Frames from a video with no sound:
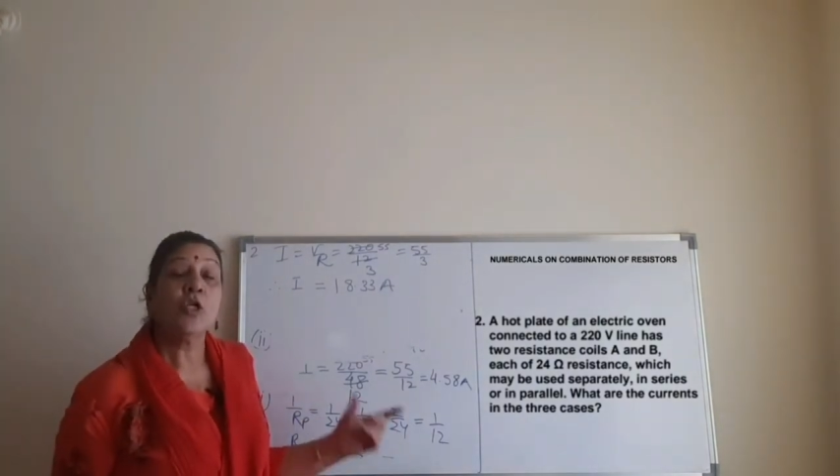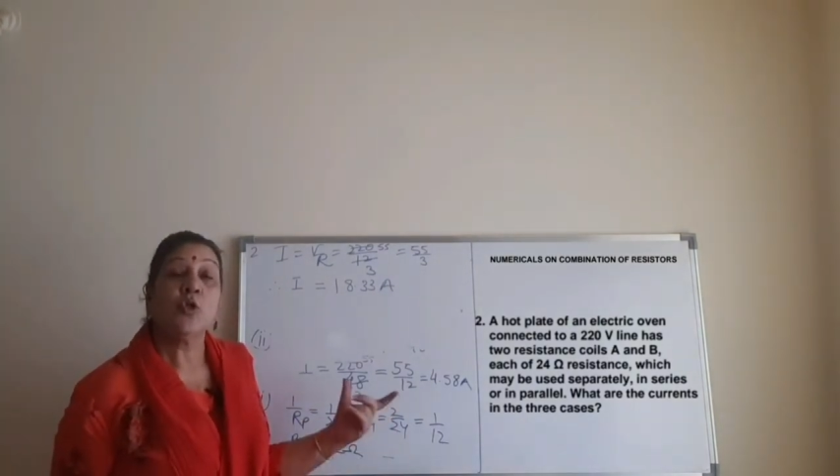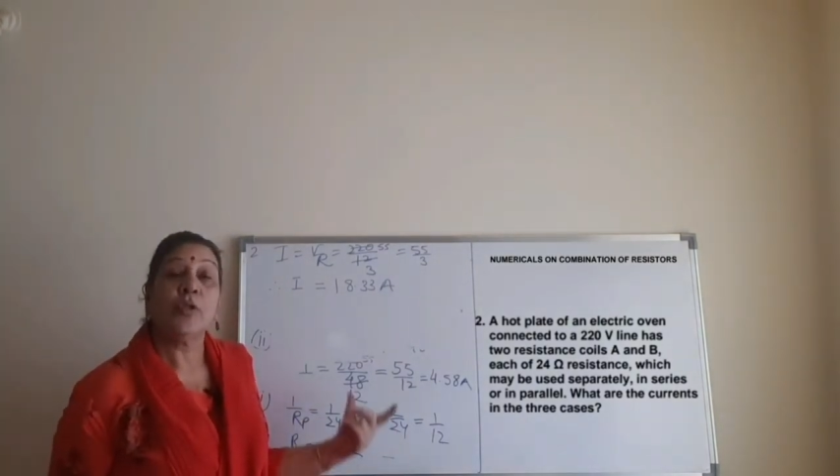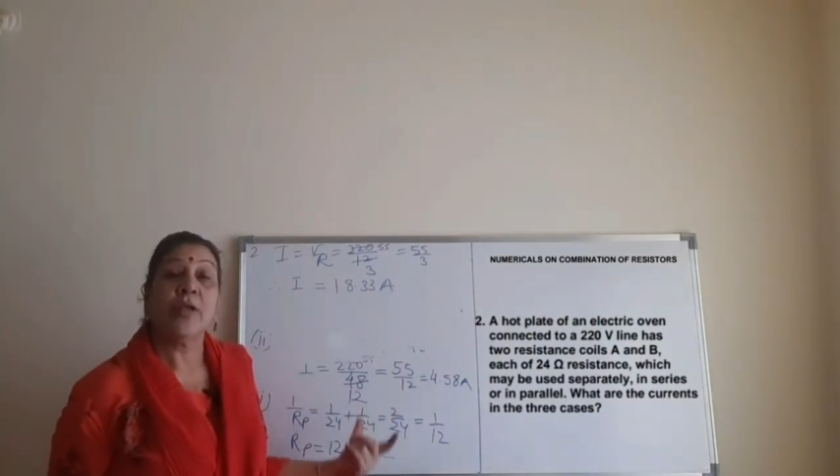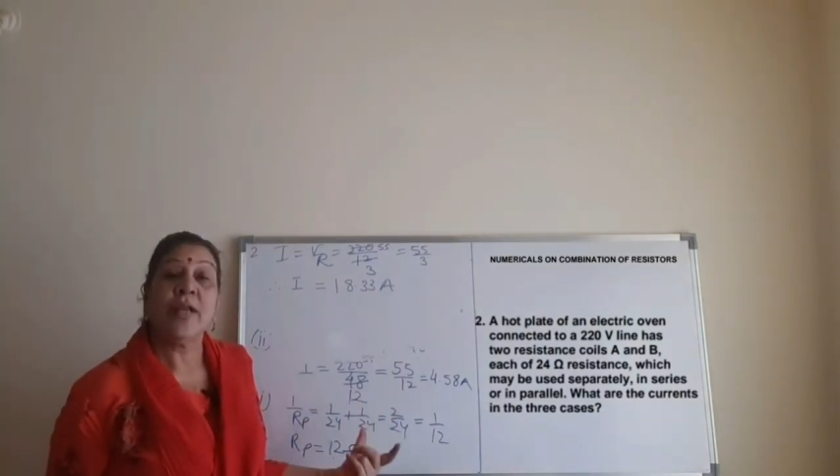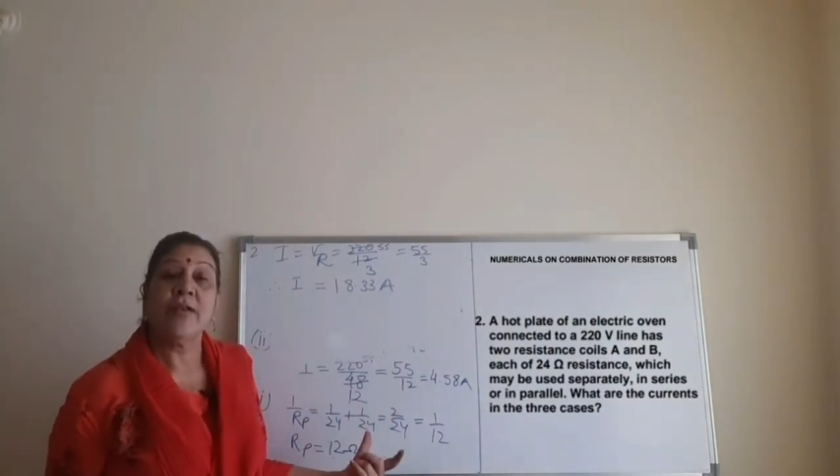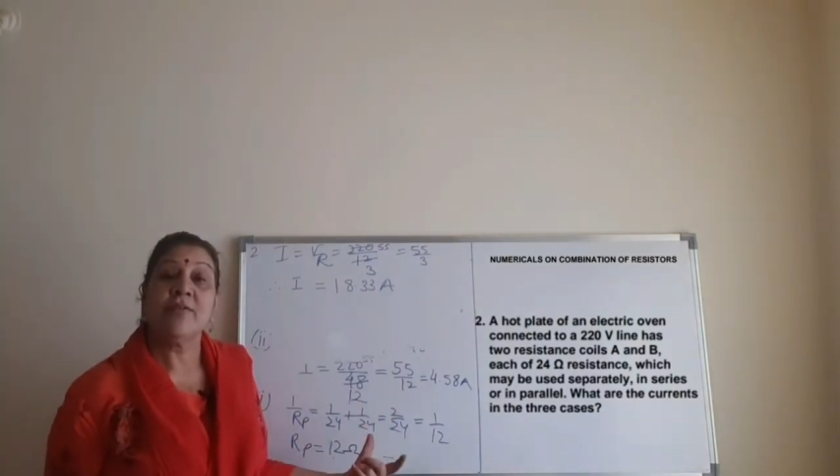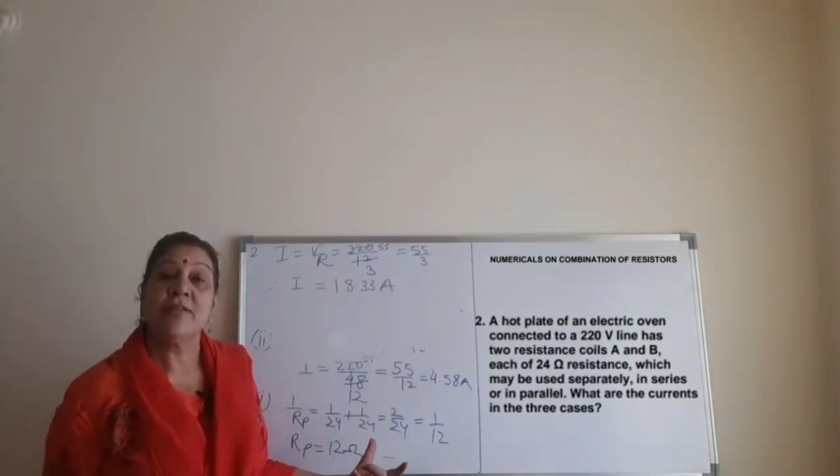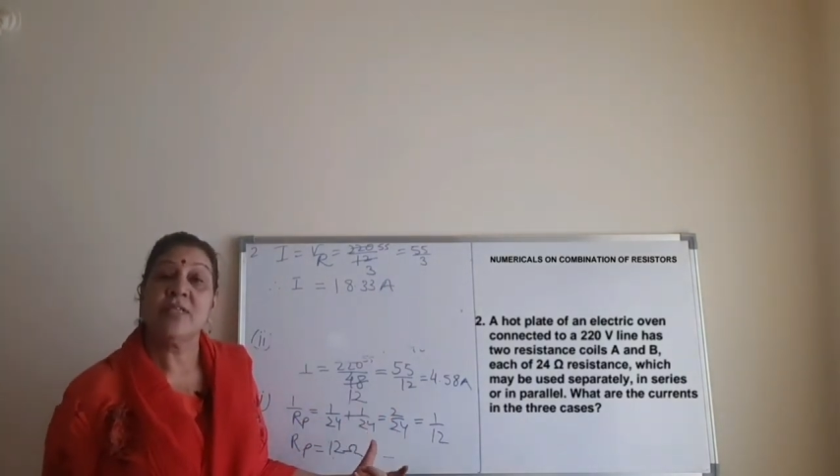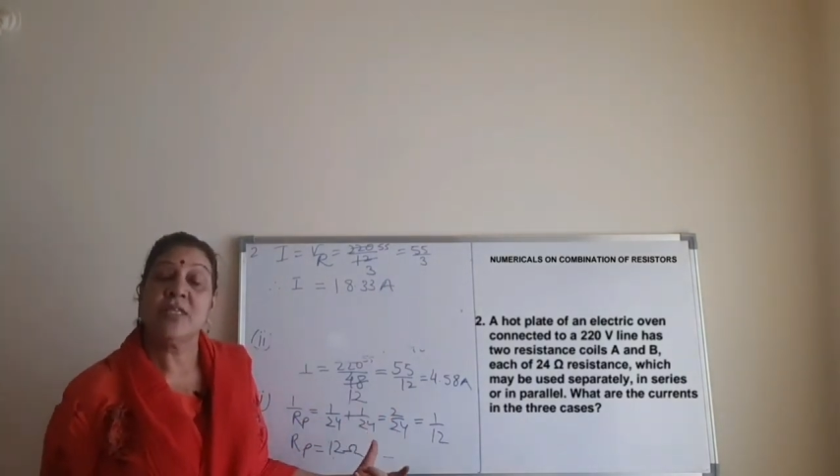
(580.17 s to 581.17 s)
so the net
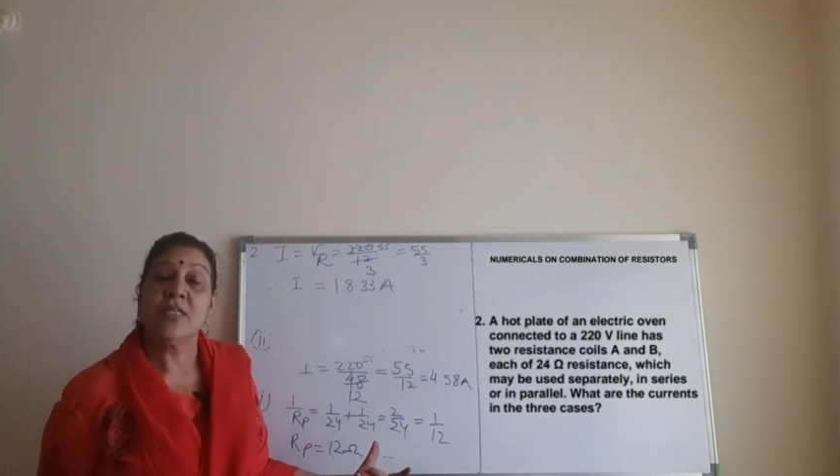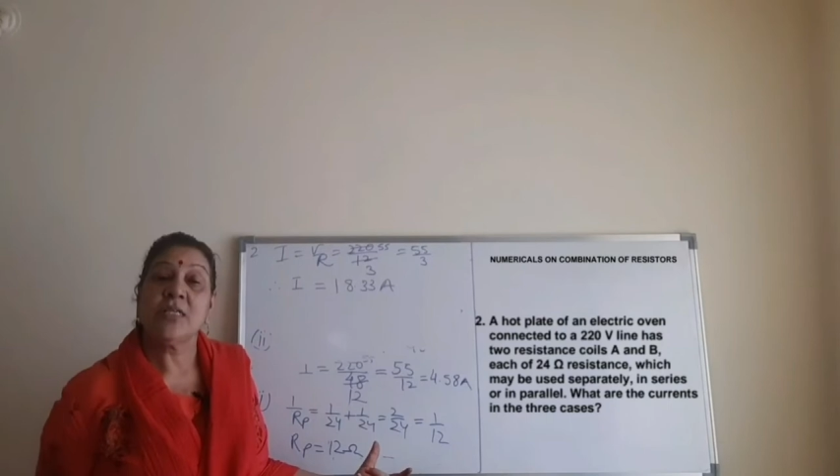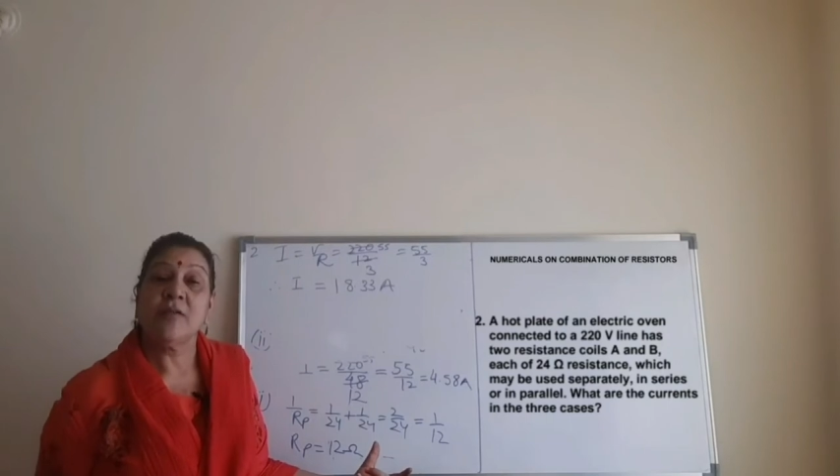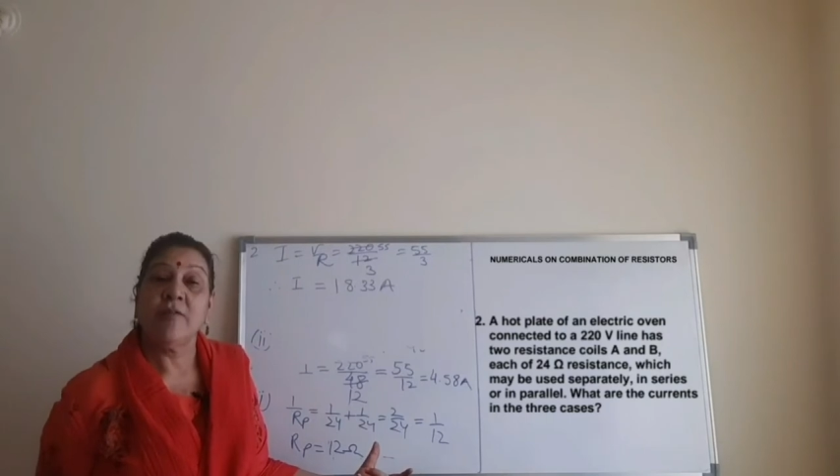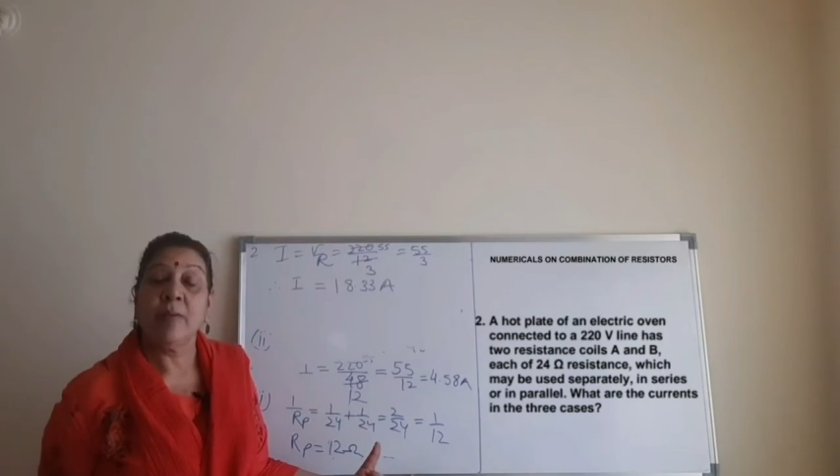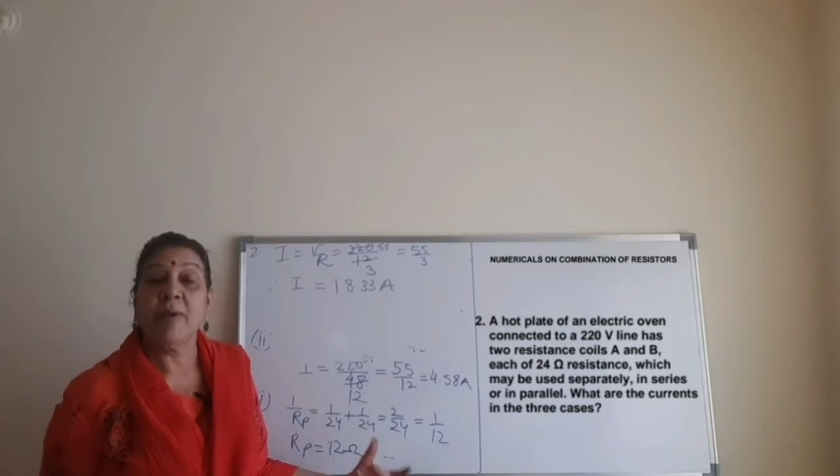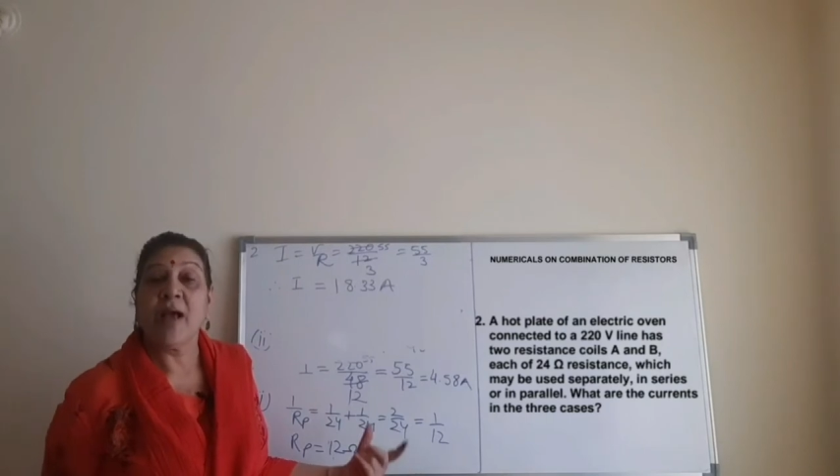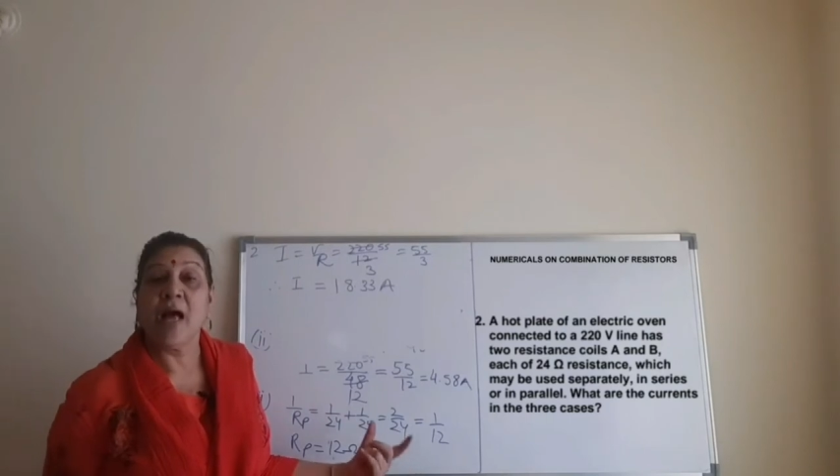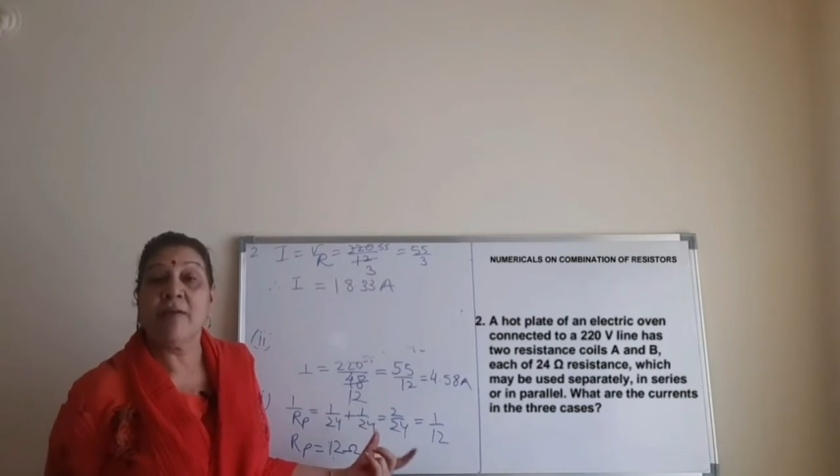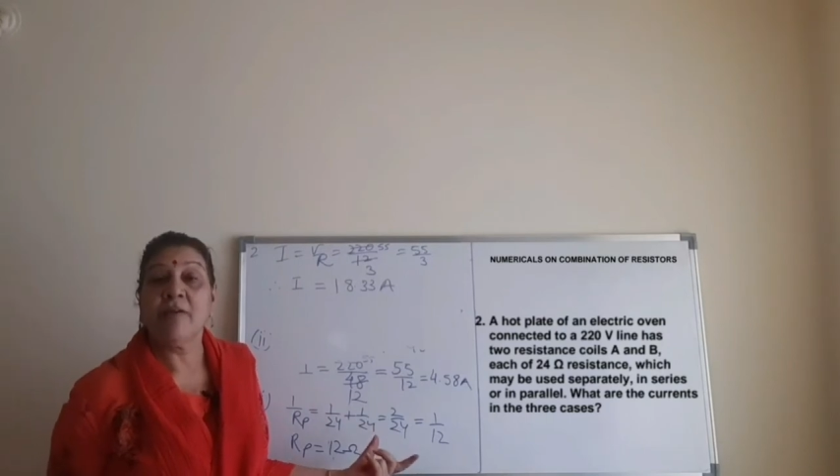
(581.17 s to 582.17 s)
resistance will
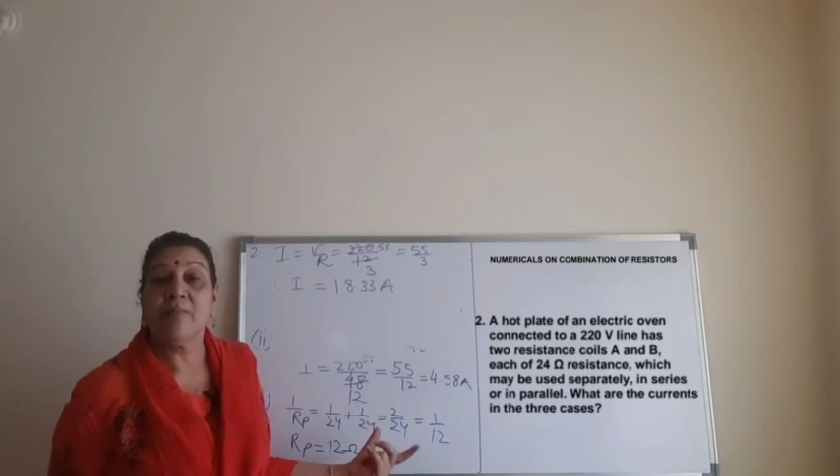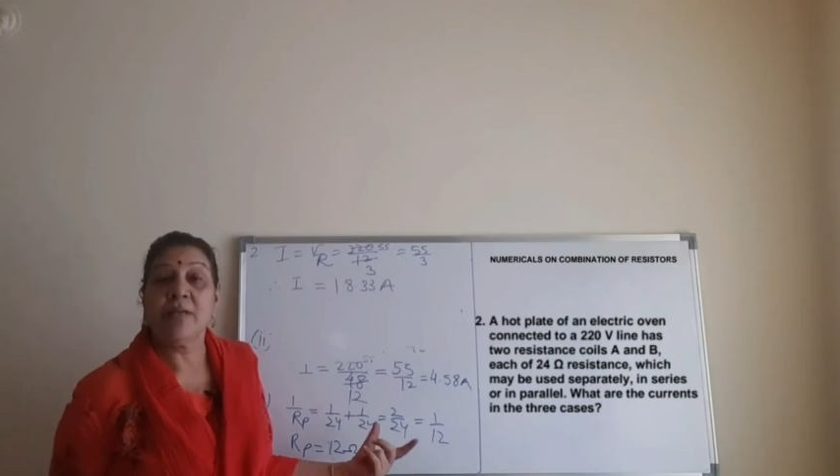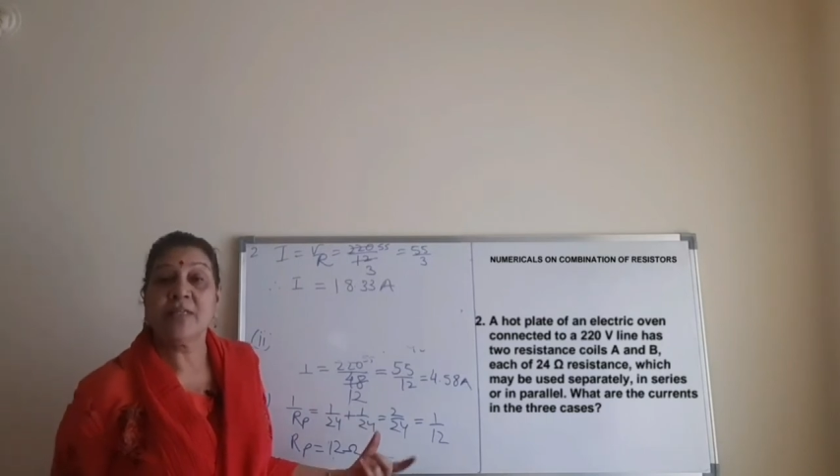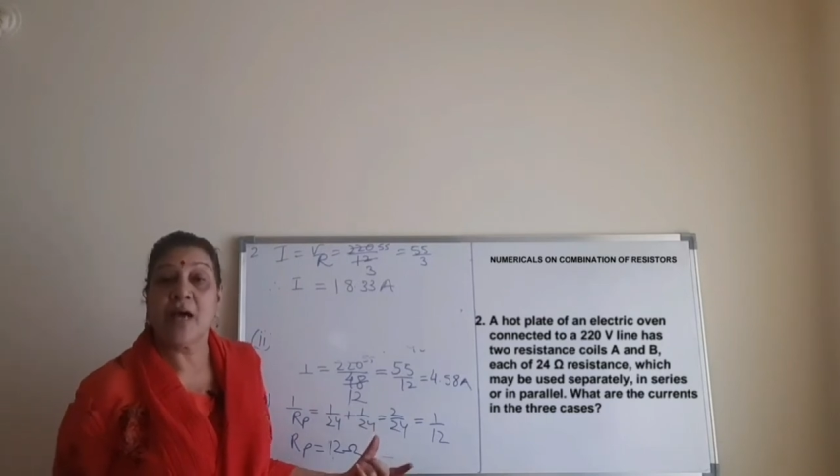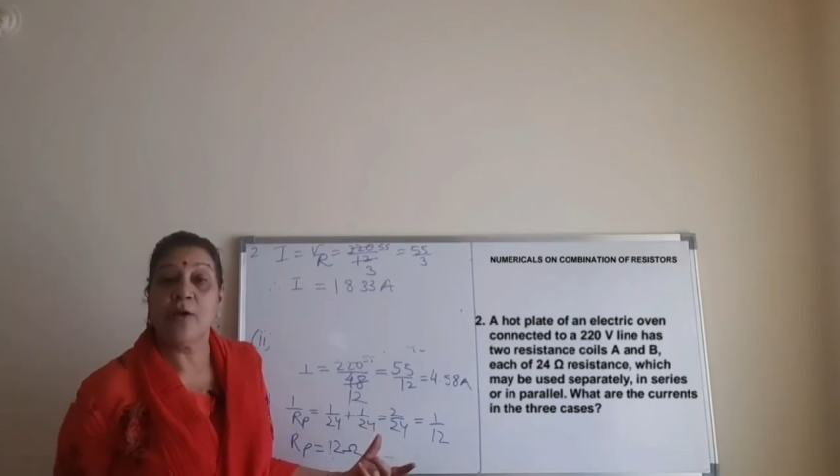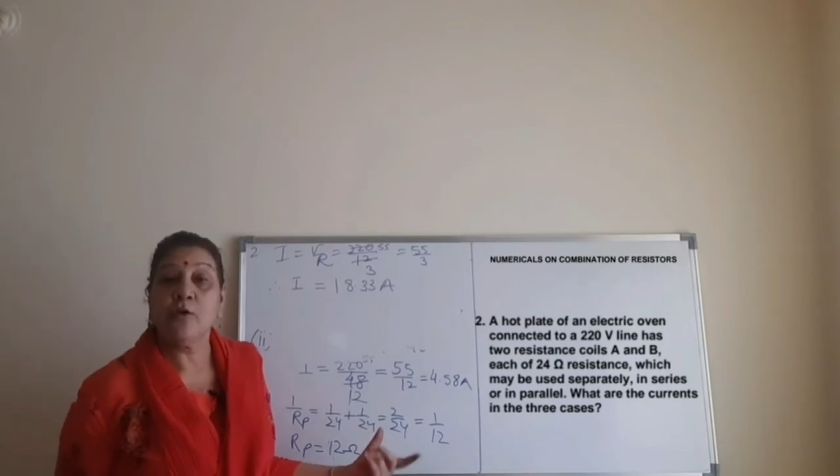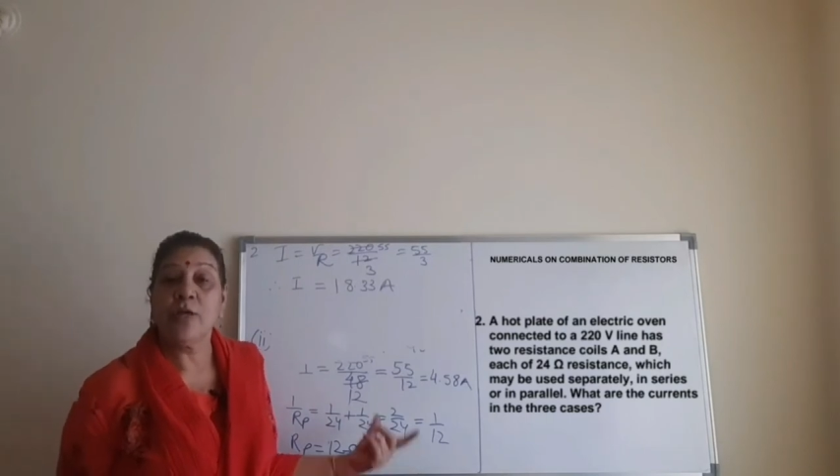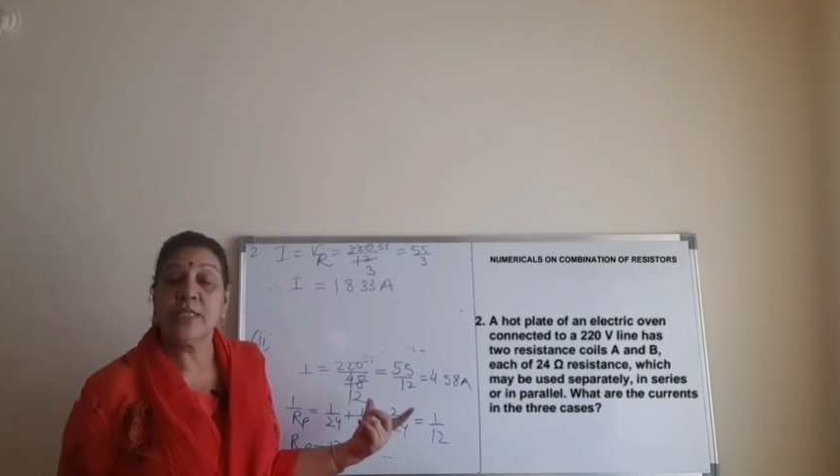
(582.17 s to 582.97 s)
be R1 plus R2,